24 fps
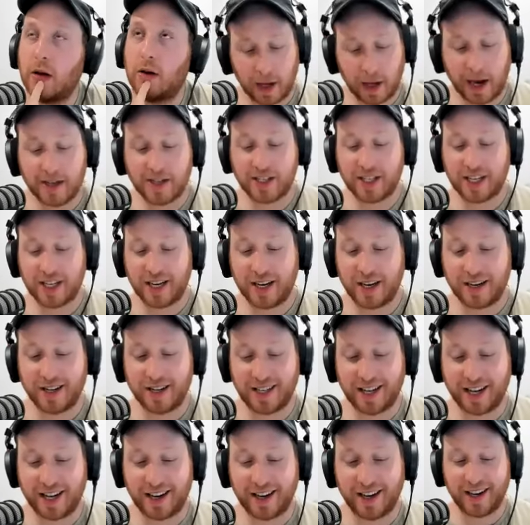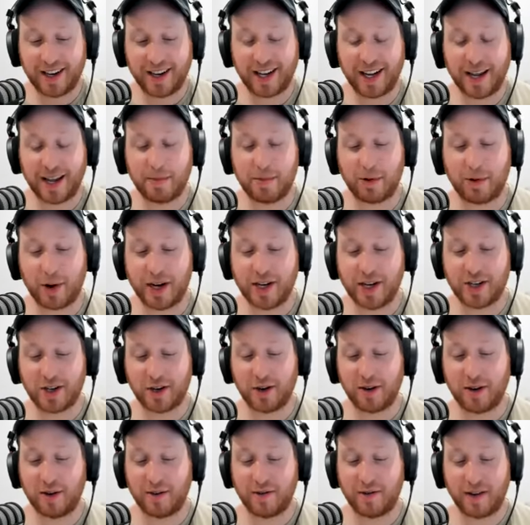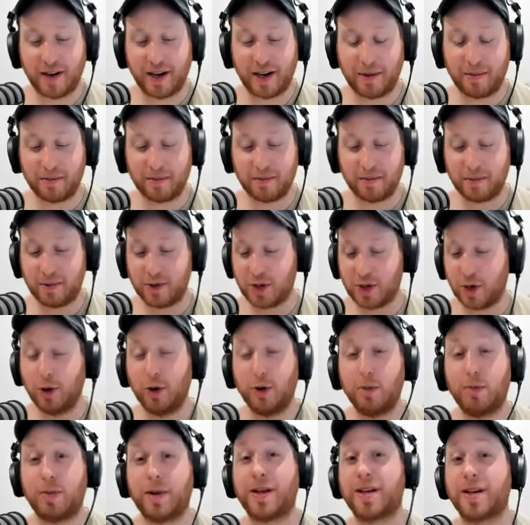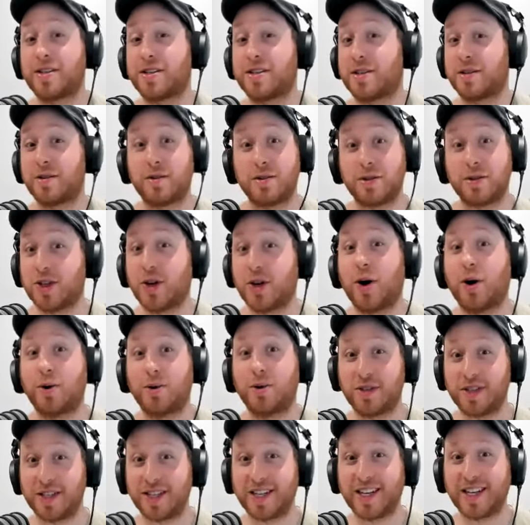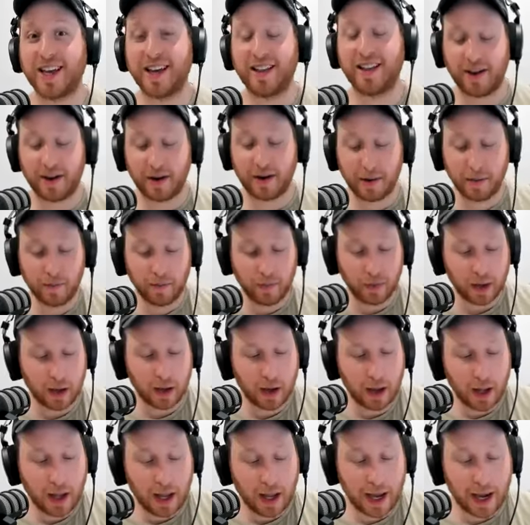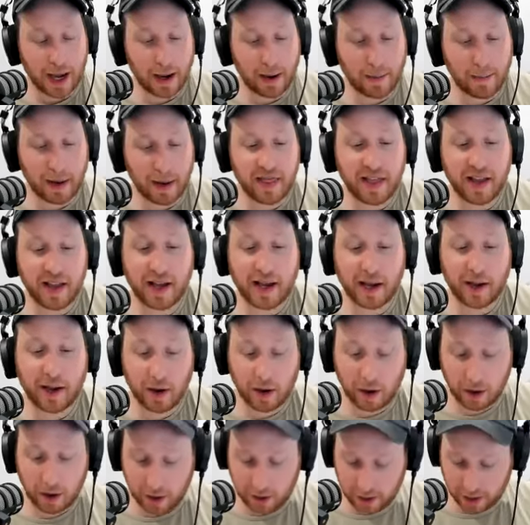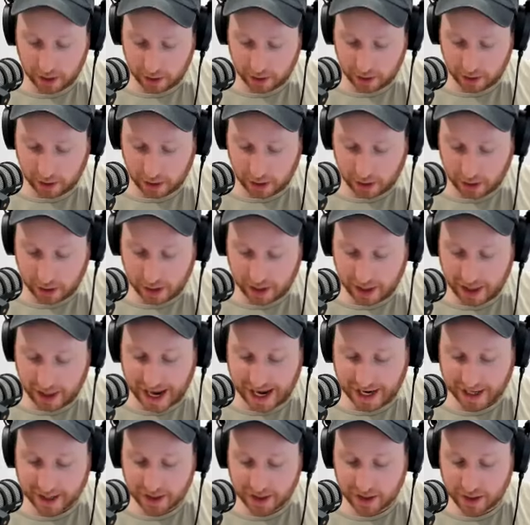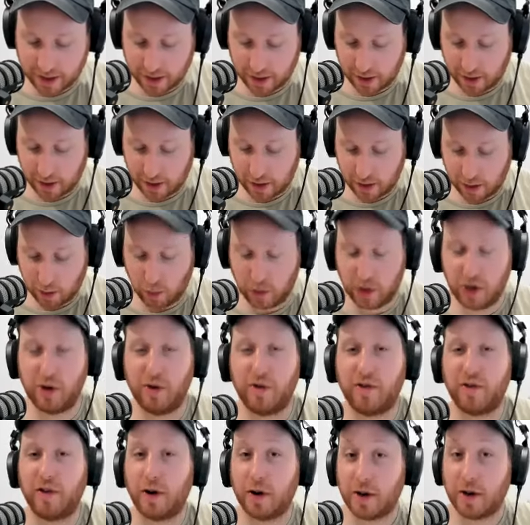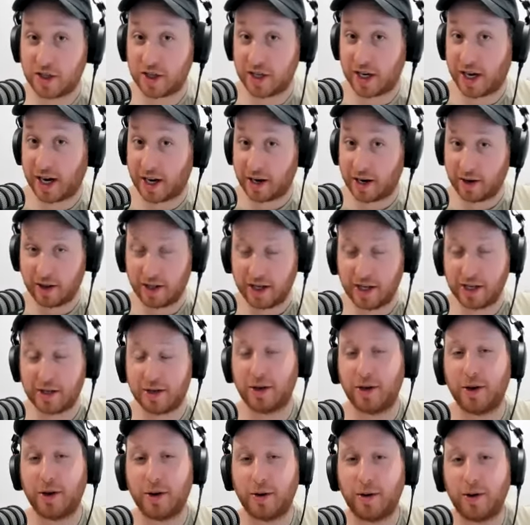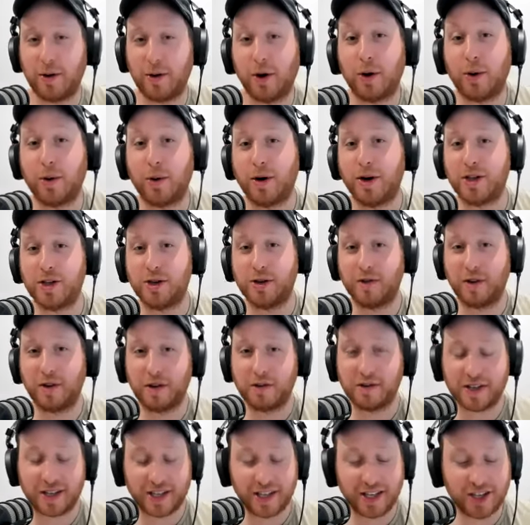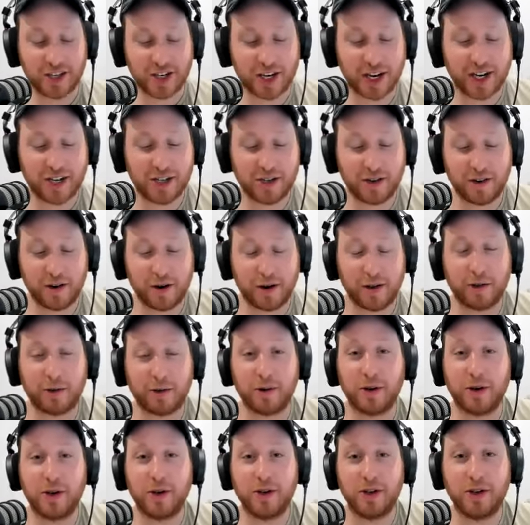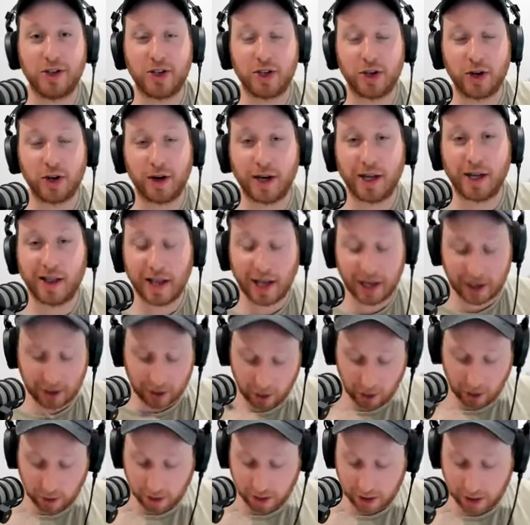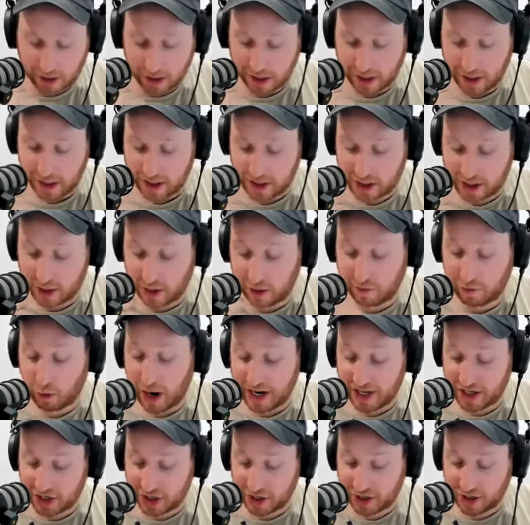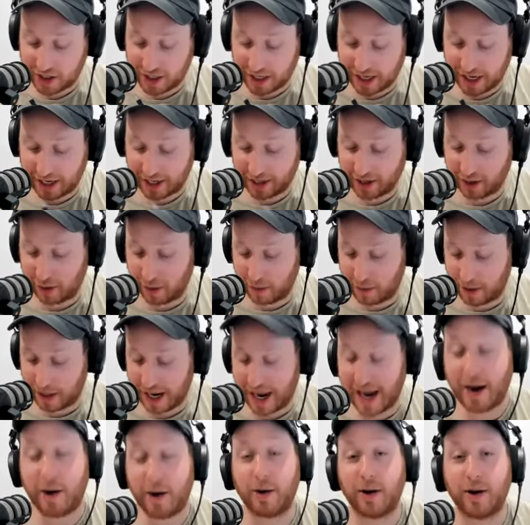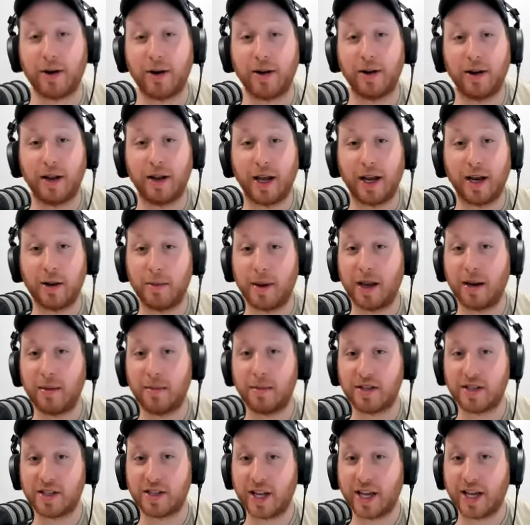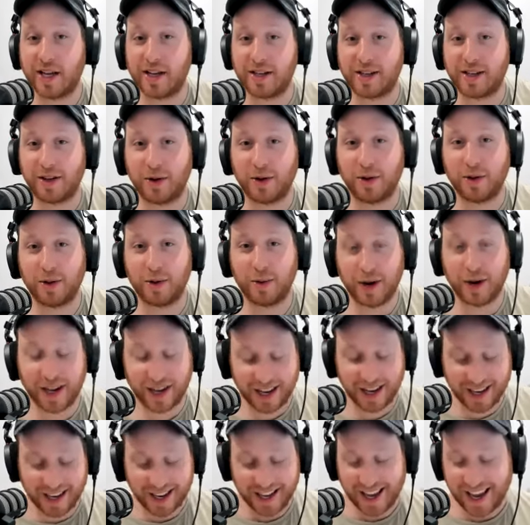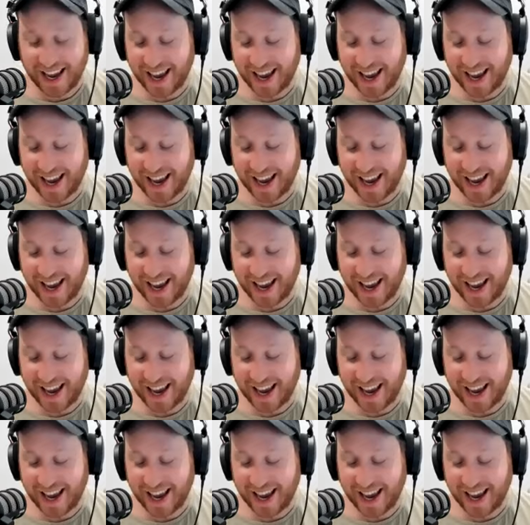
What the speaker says: I see it as a collaboration of 2+ souls together. I think I heard that when you first started, these are your words, you've obviously changed, you've gone through a huge journey, that you were self-righteous and a little bit arrogant and you made mistakes along the way.